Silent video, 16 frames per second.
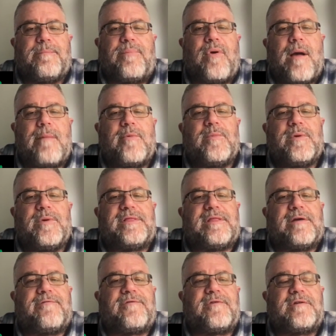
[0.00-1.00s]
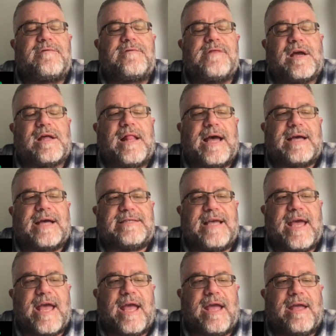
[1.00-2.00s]
problem with the Class
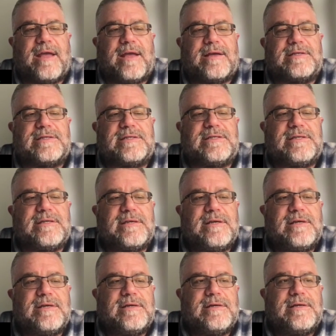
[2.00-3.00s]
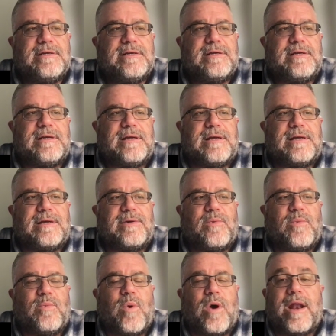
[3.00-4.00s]
A is
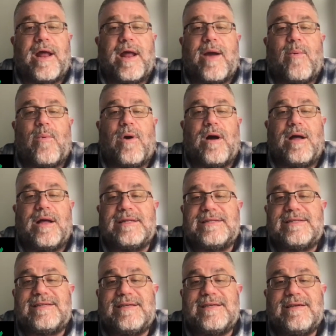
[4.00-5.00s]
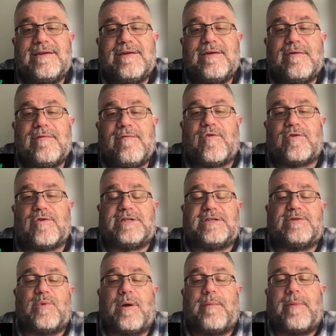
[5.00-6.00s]
what I want
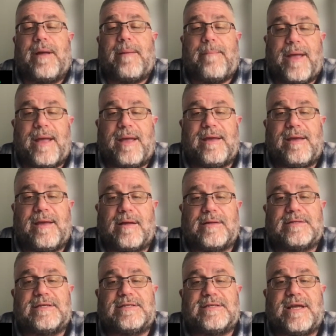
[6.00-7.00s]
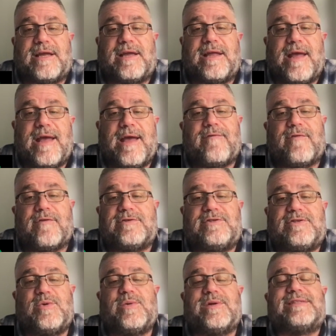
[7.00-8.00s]
versus what my bank account says I can have are
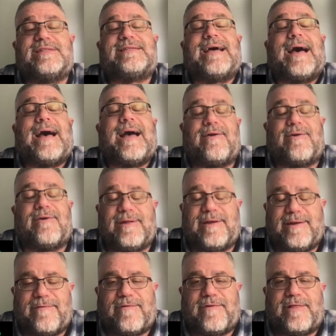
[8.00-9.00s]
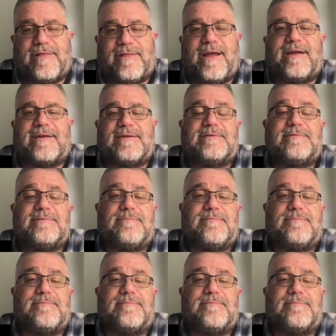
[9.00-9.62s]
two entirely different things.